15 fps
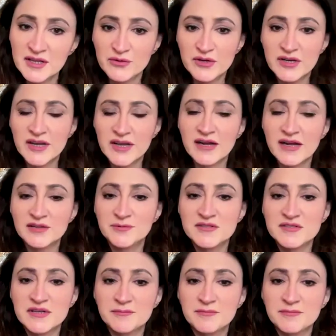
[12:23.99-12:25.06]
you connect
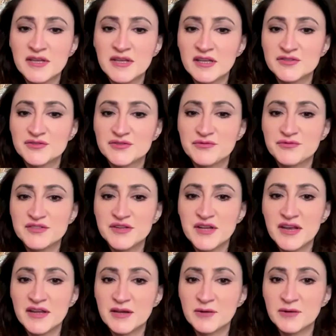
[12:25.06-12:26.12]
with something, it's
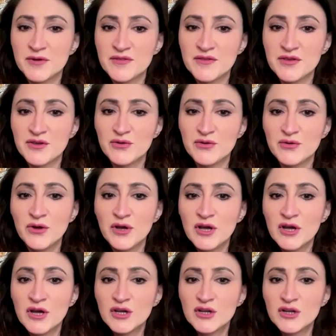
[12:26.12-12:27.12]
resonating with you.